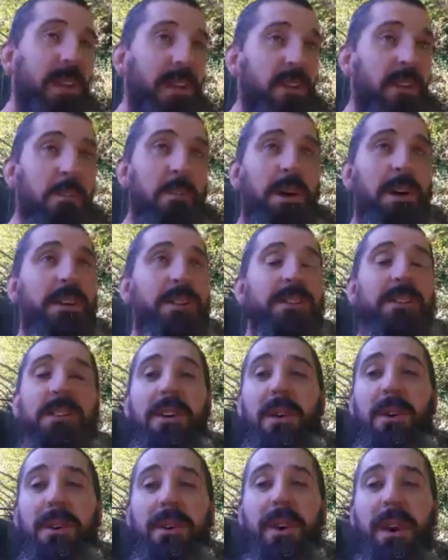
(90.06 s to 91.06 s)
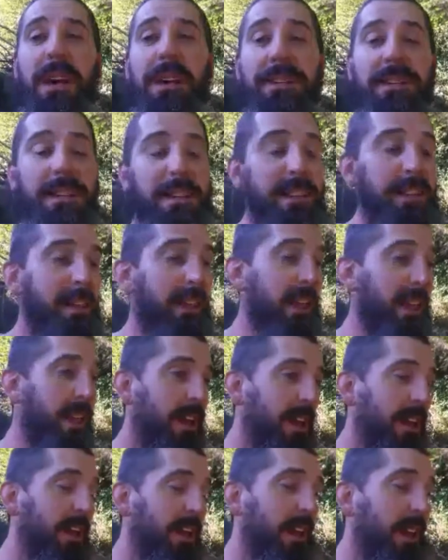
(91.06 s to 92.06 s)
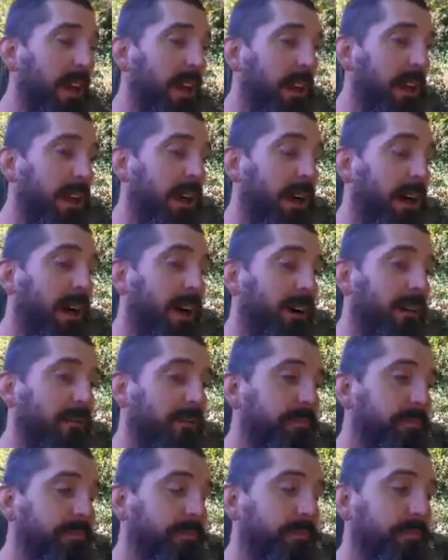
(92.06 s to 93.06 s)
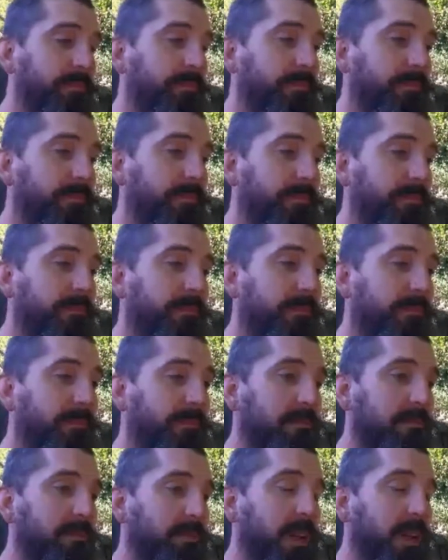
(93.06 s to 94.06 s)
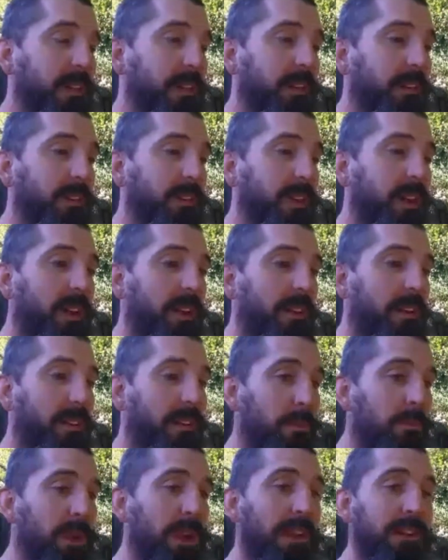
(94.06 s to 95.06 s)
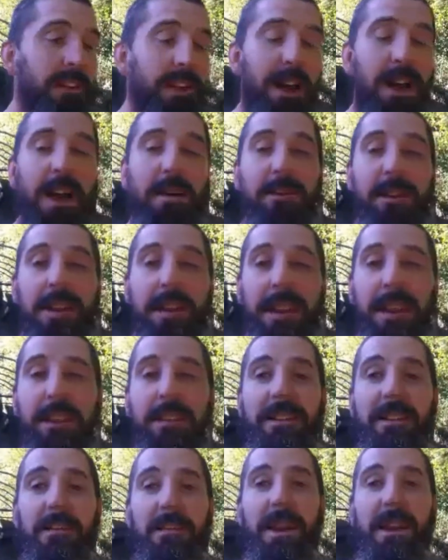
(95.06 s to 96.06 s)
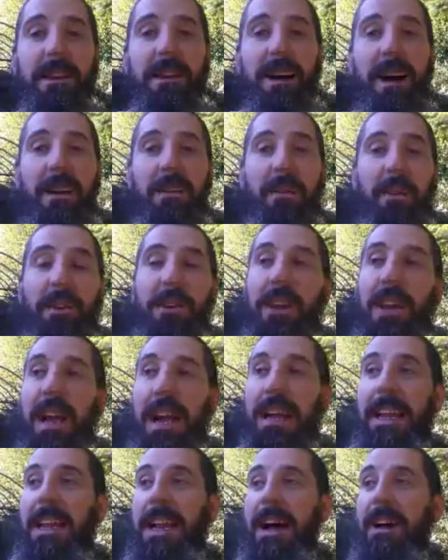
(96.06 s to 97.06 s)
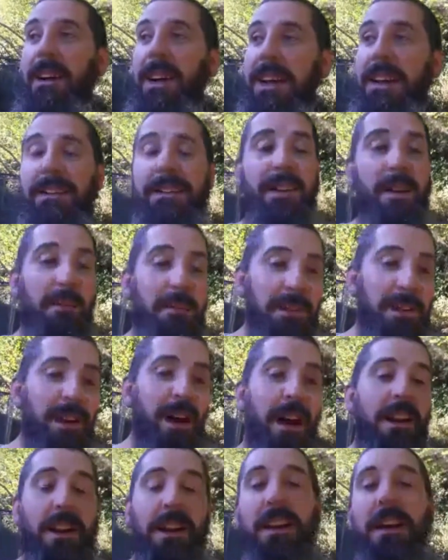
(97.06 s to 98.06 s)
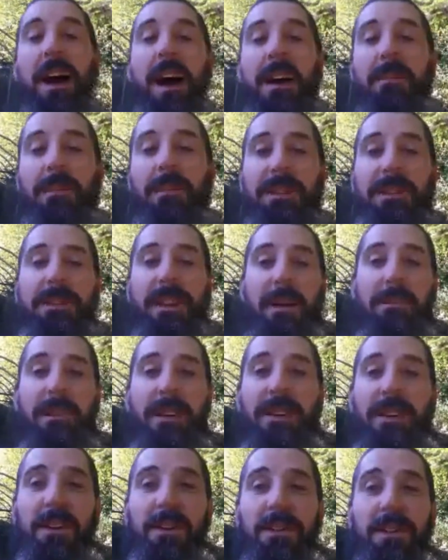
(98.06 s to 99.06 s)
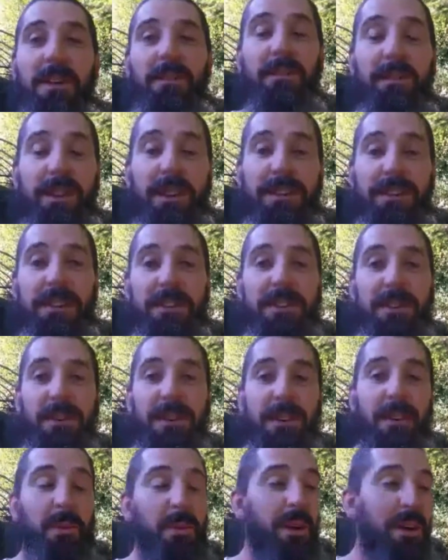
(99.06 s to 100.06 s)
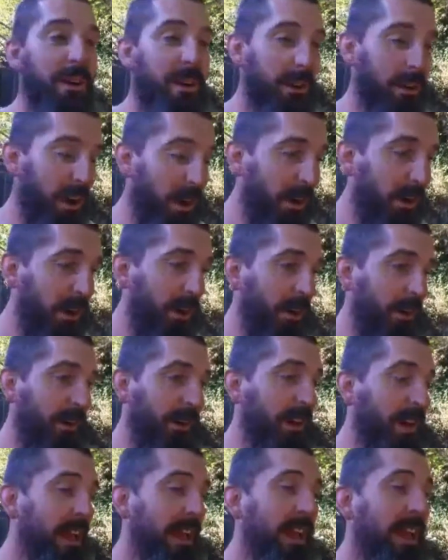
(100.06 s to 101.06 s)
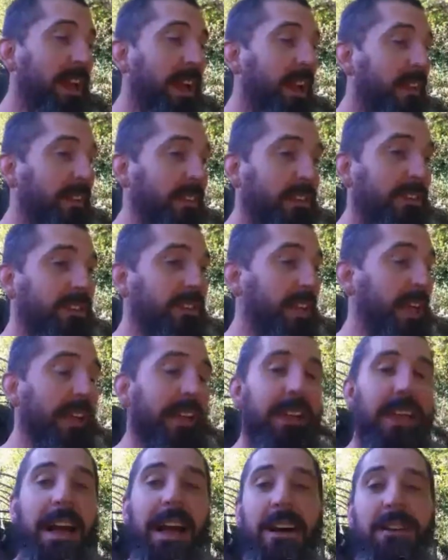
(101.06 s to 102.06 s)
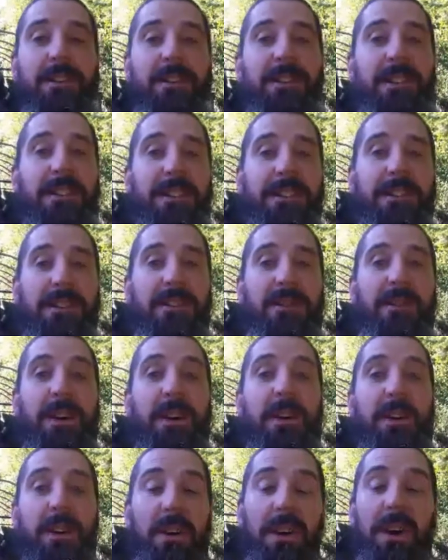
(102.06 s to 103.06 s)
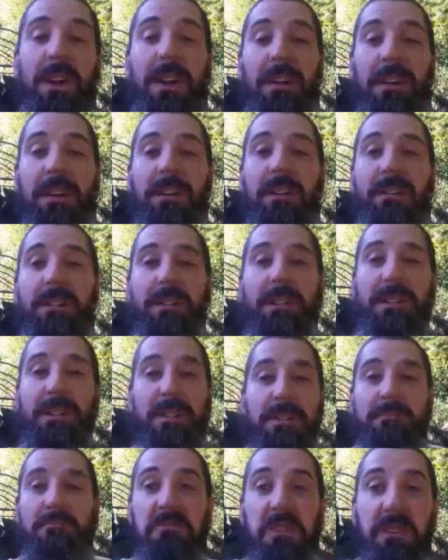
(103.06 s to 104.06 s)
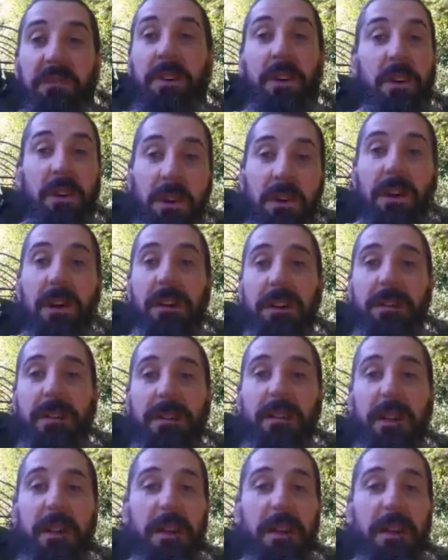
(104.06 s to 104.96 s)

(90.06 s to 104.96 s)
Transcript: The birds are going crazy. Um, but there's there's a big time that needs to be done where you got to get out and get something done and accomplish something, do something physical. When you work hard and then you sit down, you just you feel good. You just you feel good.